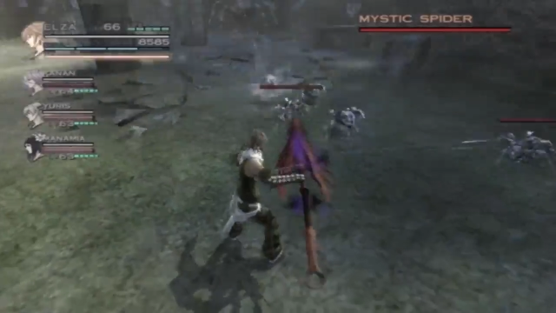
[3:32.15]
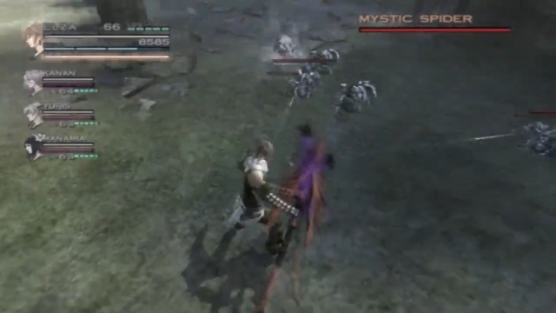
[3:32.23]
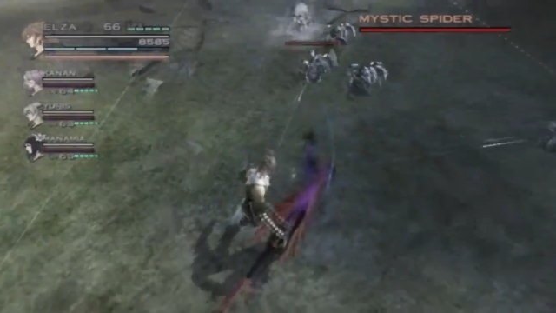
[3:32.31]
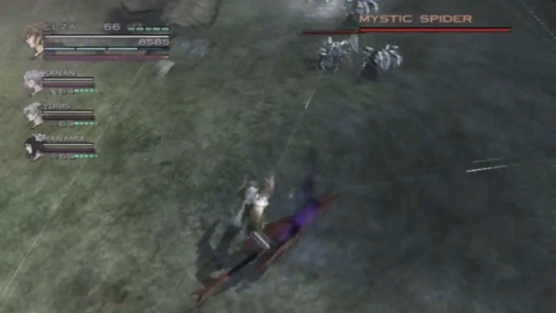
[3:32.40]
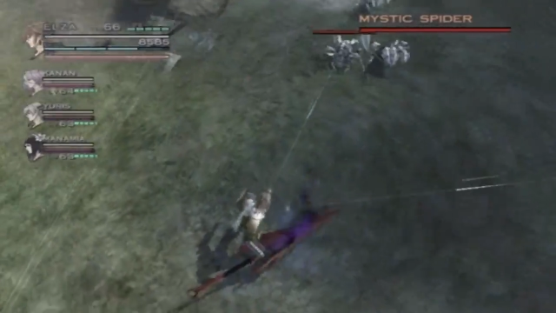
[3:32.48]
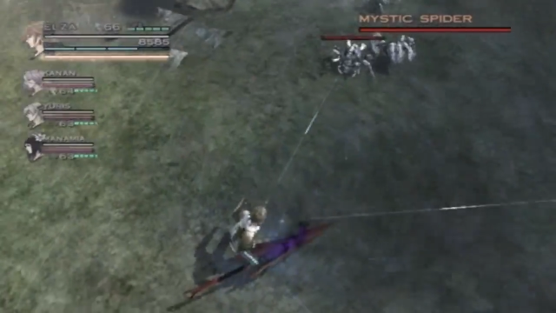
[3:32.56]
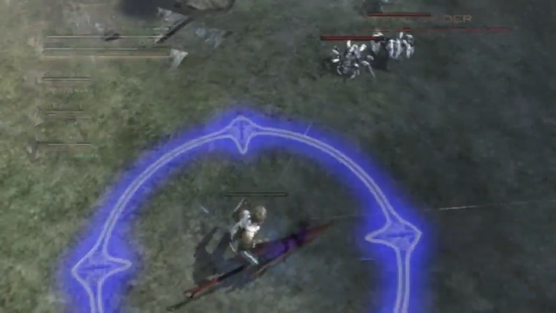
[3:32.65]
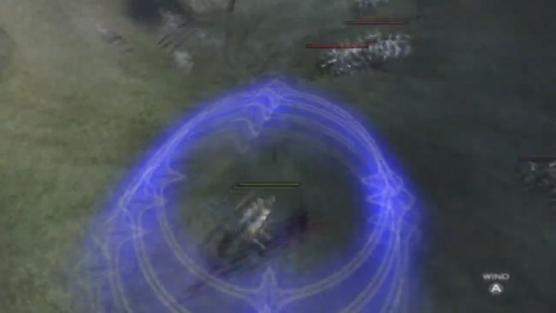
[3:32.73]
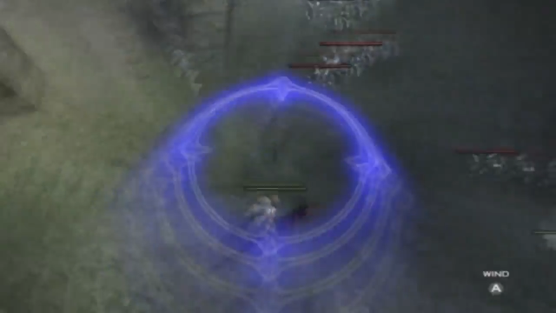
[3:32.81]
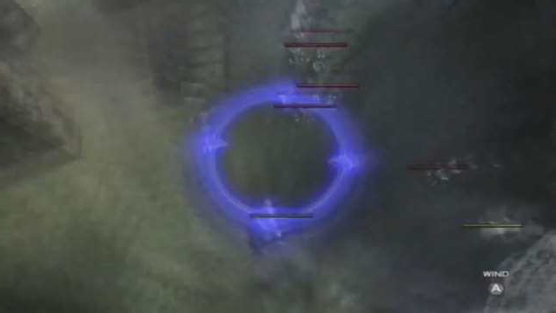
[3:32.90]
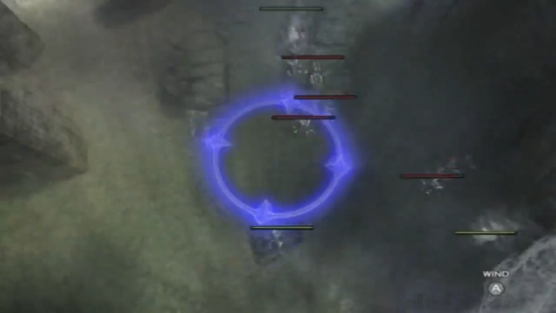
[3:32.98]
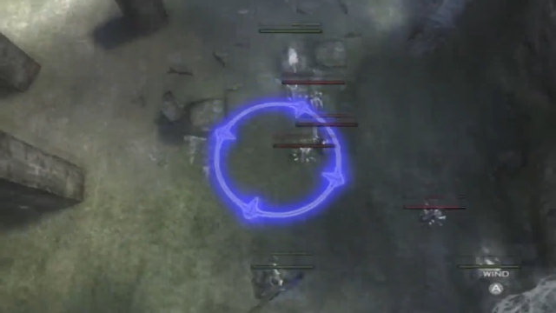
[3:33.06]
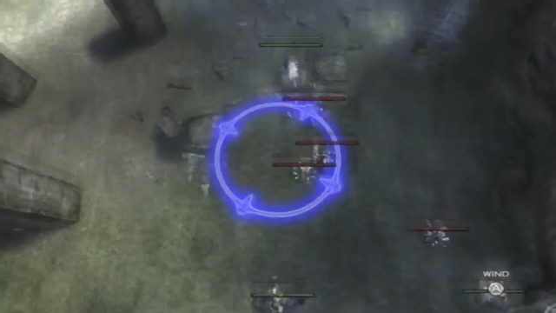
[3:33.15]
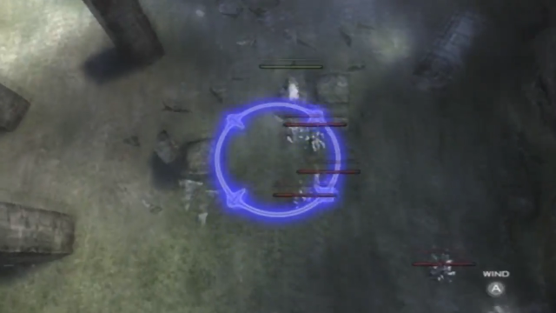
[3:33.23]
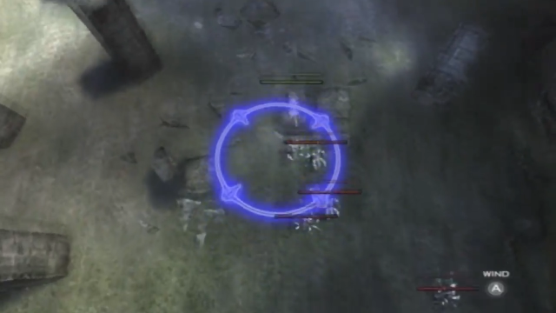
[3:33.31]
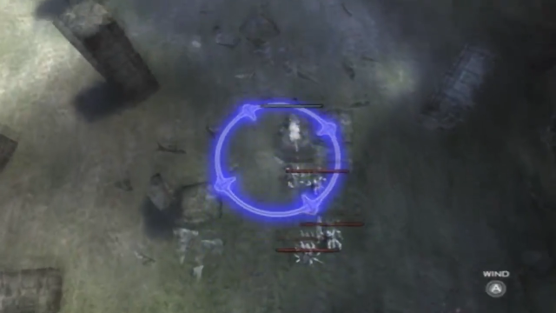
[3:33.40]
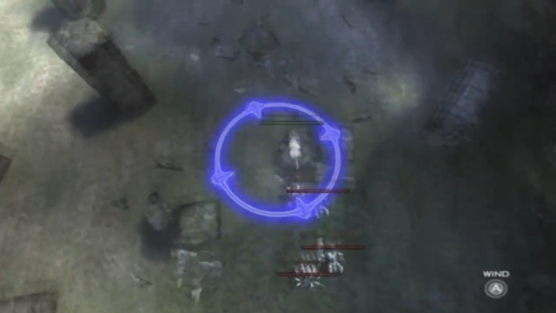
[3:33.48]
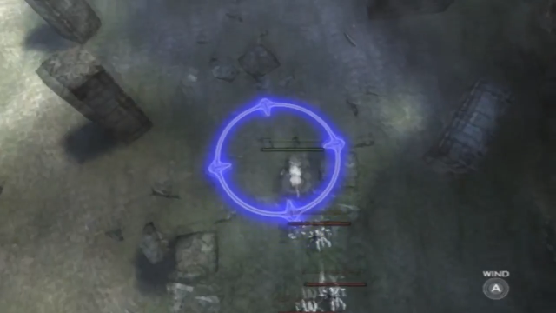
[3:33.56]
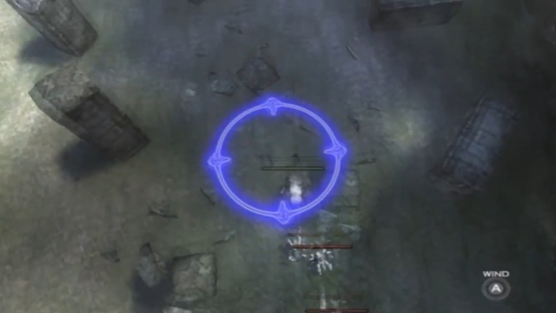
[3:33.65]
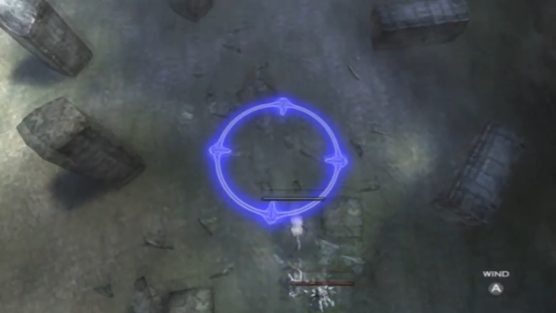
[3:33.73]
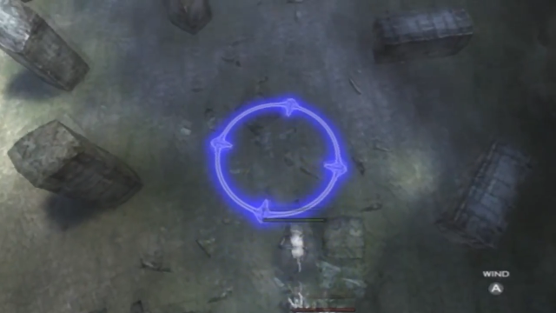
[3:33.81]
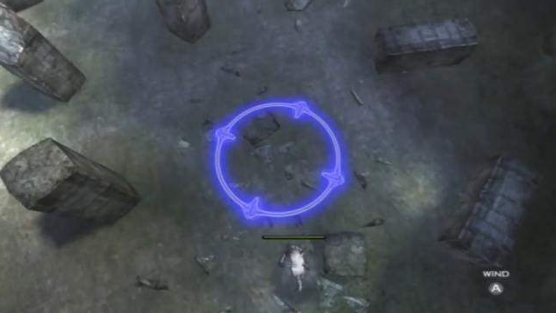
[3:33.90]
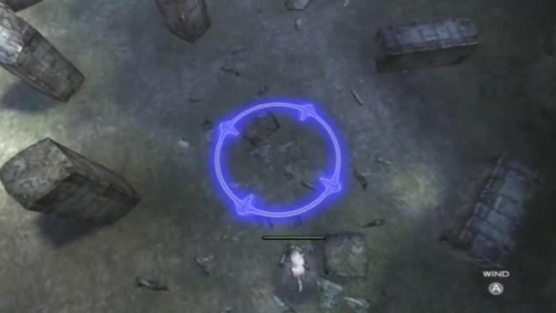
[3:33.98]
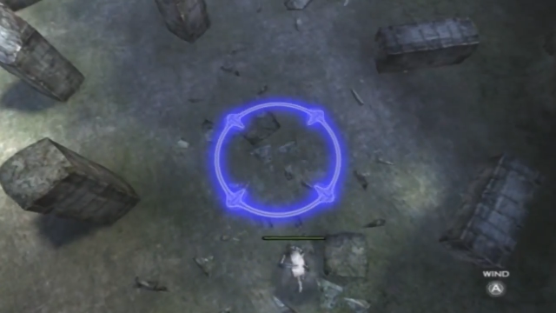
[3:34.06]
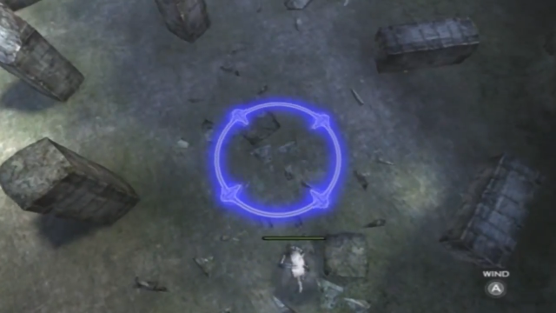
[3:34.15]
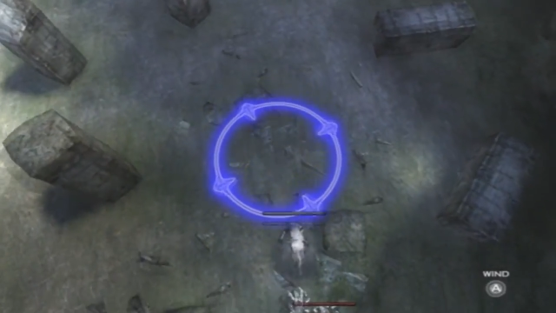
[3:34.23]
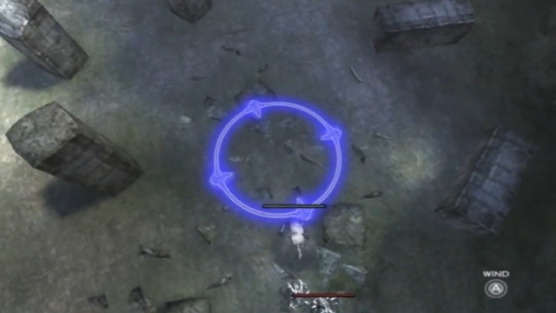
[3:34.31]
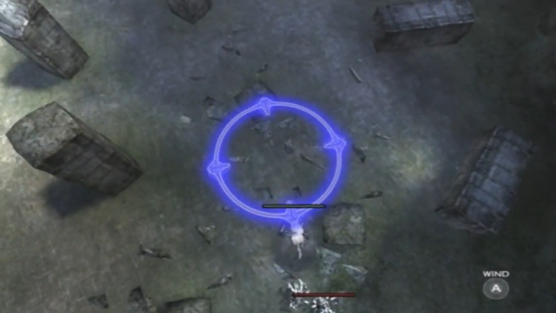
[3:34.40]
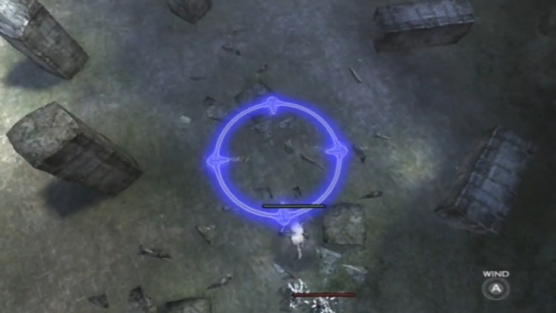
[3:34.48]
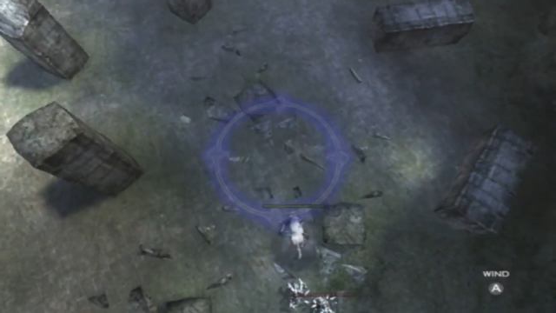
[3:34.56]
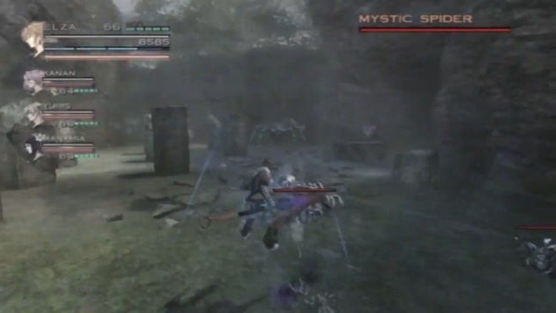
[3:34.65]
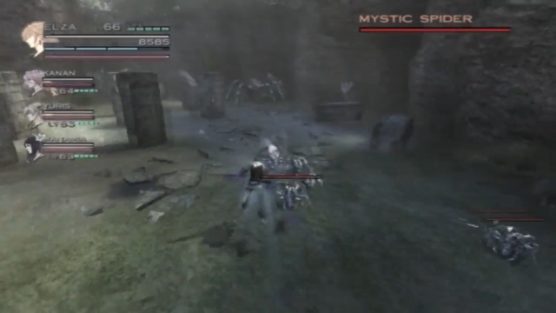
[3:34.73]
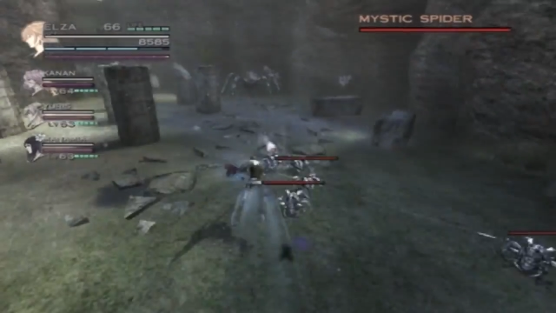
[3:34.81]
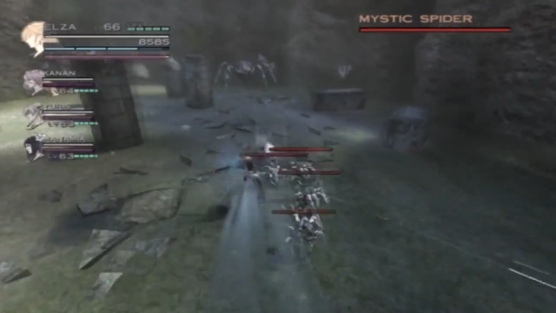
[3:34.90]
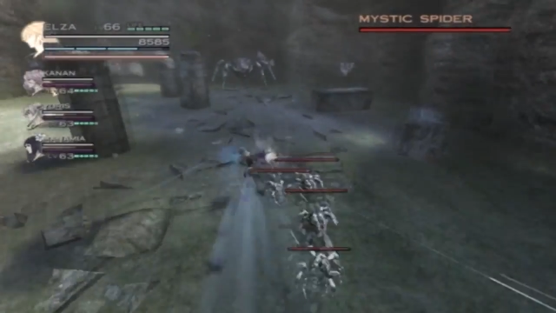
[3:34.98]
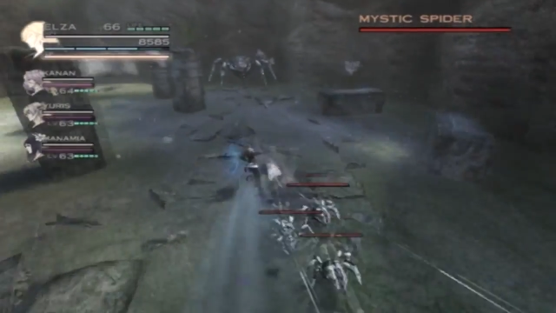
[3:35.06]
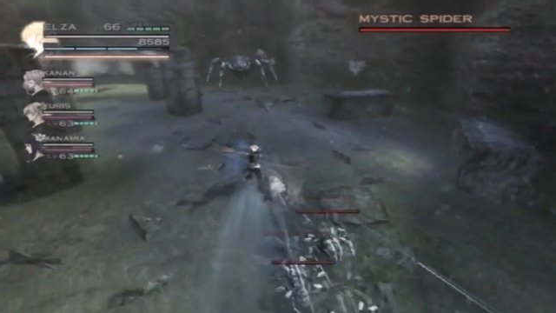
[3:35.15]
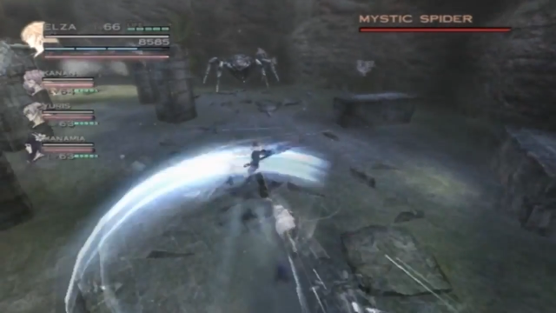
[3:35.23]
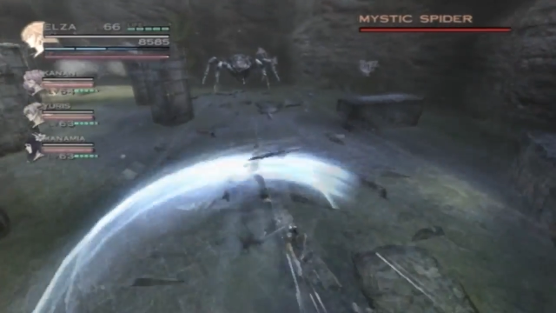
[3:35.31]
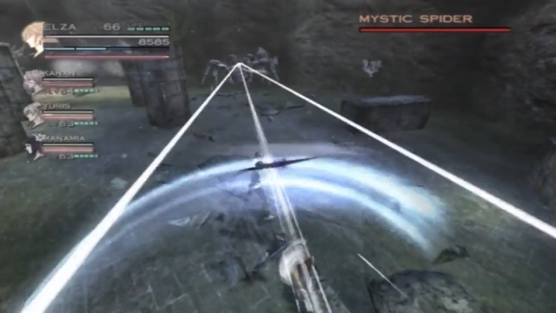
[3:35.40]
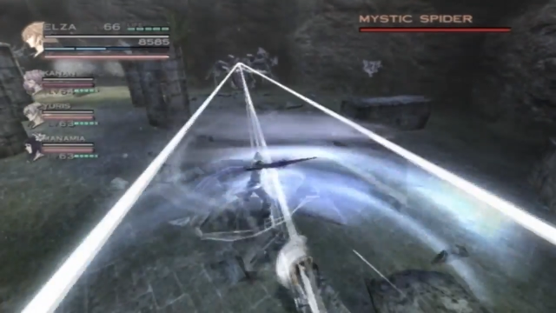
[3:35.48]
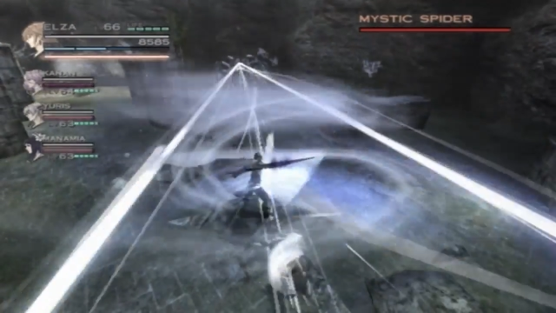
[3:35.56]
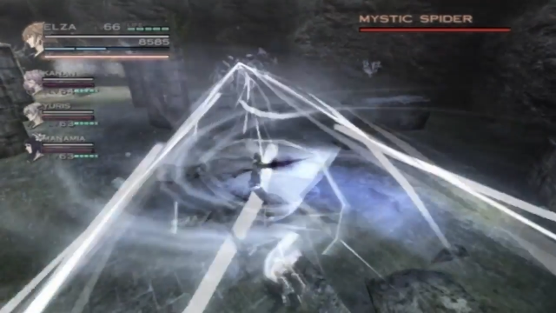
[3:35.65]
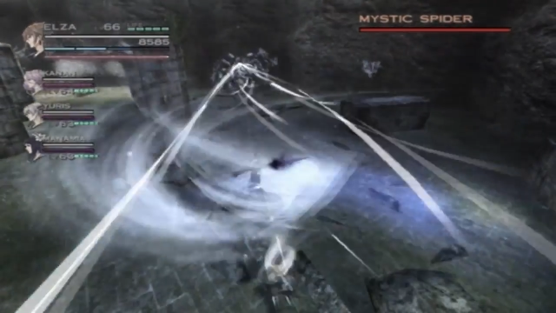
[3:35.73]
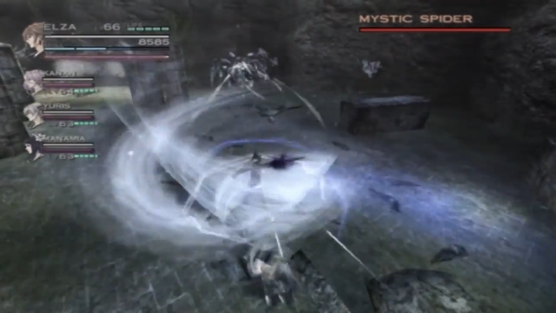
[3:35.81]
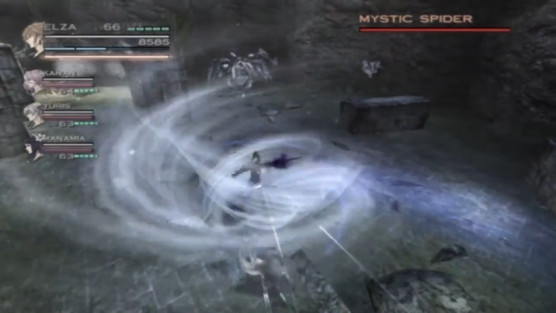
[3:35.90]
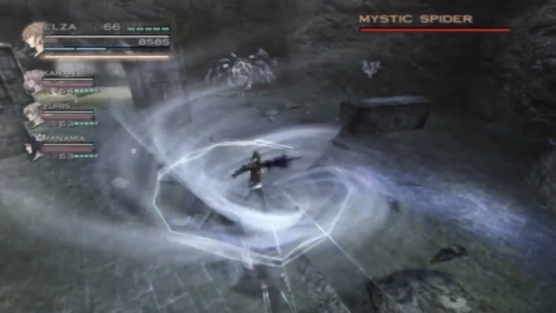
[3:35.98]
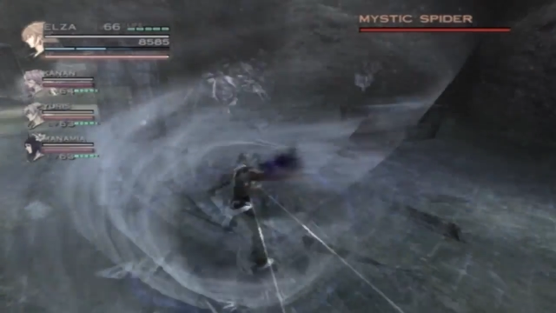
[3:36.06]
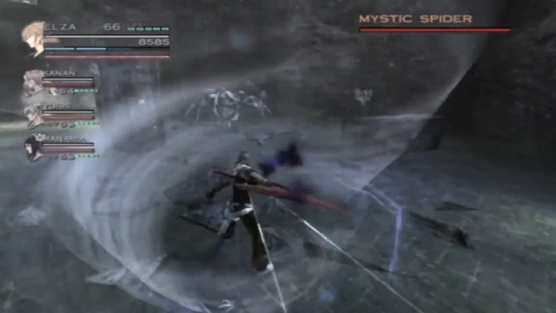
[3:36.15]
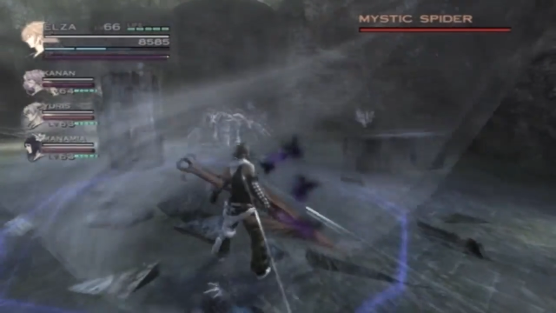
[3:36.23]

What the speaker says: (no speaker visible)